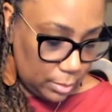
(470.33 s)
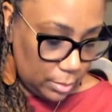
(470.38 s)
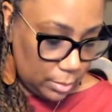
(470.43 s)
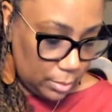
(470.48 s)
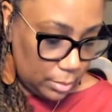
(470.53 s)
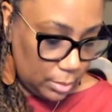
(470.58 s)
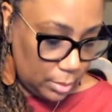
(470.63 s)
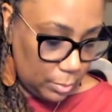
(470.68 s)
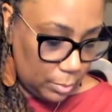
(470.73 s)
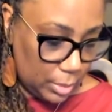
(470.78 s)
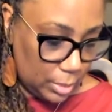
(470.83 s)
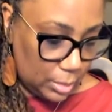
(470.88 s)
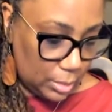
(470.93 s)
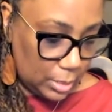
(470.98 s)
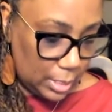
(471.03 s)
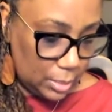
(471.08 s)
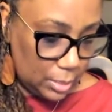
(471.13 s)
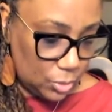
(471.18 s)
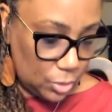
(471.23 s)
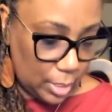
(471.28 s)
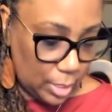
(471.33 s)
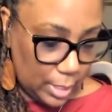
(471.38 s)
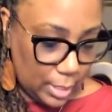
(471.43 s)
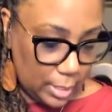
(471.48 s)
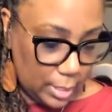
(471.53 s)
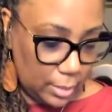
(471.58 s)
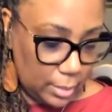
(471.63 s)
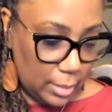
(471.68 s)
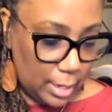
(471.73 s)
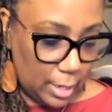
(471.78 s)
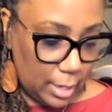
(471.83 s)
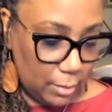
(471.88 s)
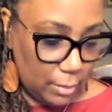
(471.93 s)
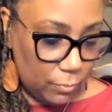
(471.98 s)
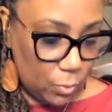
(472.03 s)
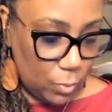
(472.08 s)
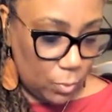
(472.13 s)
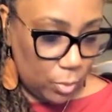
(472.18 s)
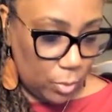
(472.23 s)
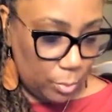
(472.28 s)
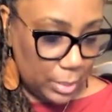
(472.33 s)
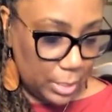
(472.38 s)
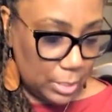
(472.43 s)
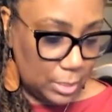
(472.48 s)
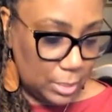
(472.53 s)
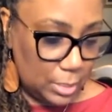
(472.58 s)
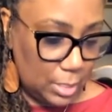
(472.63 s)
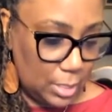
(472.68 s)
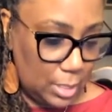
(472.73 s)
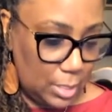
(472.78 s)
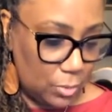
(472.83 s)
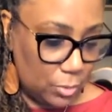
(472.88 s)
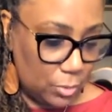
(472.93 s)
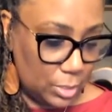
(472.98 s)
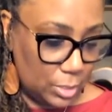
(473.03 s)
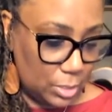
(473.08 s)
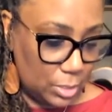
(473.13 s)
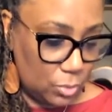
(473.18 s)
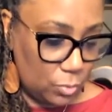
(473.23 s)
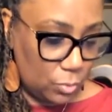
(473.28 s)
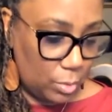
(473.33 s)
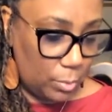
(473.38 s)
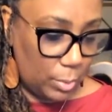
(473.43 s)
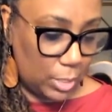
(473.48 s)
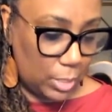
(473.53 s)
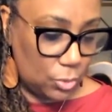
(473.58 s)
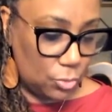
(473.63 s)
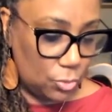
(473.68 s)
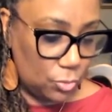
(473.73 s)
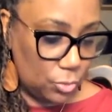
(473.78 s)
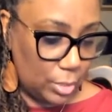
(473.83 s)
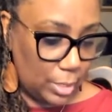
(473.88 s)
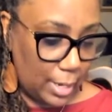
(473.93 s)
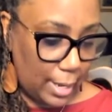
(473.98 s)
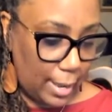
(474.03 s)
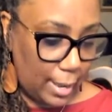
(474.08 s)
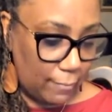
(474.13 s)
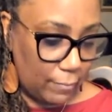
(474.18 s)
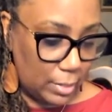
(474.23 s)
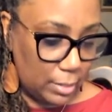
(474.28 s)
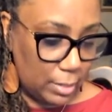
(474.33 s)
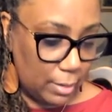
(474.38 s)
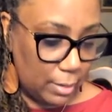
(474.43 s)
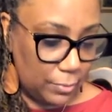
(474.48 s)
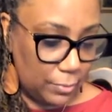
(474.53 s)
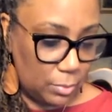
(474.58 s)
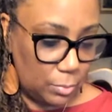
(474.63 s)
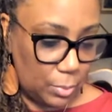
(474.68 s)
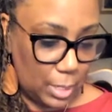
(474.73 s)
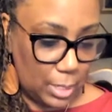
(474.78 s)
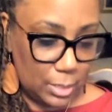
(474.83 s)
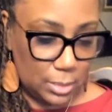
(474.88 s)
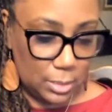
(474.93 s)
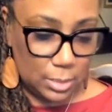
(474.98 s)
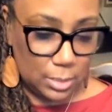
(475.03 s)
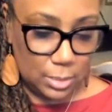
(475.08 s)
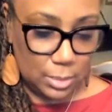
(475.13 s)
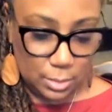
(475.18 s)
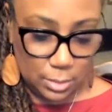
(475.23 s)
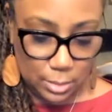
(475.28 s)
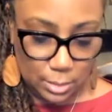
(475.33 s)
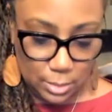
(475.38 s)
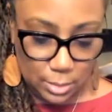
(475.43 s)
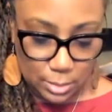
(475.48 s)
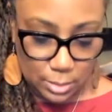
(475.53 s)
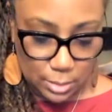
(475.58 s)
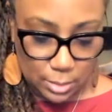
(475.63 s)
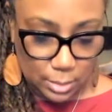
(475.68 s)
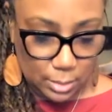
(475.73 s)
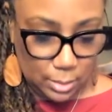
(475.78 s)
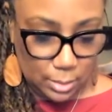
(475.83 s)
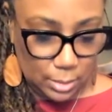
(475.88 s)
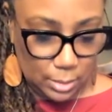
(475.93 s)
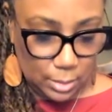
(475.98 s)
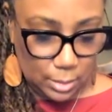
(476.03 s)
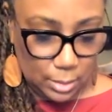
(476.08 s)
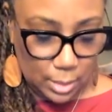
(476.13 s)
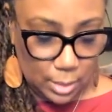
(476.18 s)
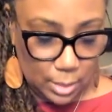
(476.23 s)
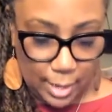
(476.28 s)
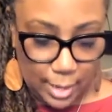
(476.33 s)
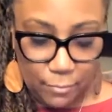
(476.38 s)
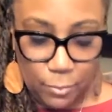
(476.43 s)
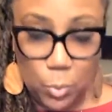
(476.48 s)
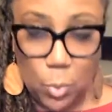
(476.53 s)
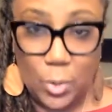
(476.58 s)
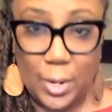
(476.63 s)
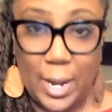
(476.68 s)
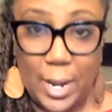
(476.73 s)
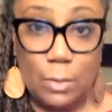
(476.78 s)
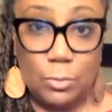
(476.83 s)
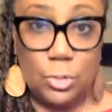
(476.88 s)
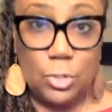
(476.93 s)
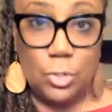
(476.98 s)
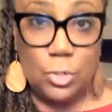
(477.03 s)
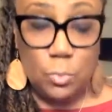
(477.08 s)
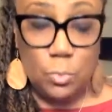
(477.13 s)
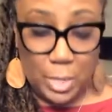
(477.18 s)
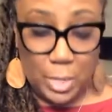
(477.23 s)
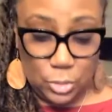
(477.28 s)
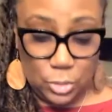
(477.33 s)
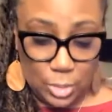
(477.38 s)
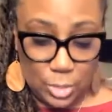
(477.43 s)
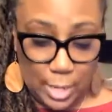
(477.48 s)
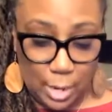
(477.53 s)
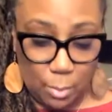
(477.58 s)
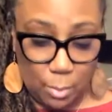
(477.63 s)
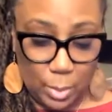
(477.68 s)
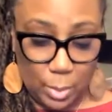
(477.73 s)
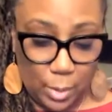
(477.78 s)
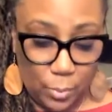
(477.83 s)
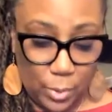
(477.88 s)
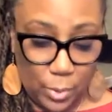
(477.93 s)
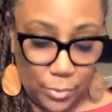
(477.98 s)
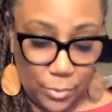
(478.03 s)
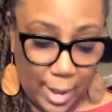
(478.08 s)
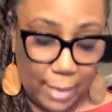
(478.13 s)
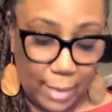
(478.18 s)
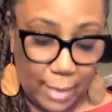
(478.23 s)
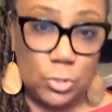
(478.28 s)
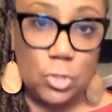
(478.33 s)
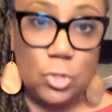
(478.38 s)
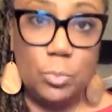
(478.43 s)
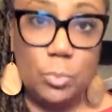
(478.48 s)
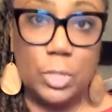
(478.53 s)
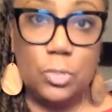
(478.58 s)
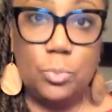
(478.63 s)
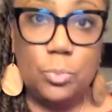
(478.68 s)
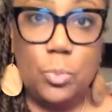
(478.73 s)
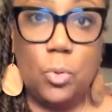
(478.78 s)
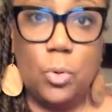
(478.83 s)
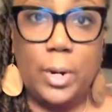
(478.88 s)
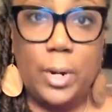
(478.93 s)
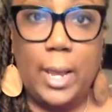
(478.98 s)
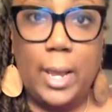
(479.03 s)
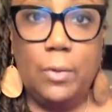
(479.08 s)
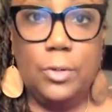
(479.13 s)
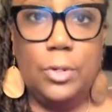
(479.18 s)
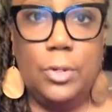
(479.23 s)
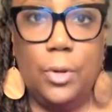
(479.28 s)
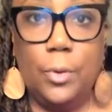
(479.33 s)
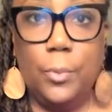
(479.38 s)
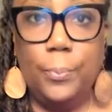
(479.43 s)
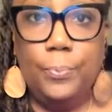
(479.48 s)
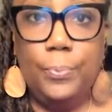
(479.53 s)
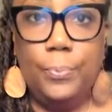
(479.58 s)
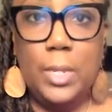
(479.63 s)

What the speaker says: some of the St. John olive oil mix in here because I just want to make sure that I have enough space. And I've poured out too much now, but I'd rather have too much poured out, and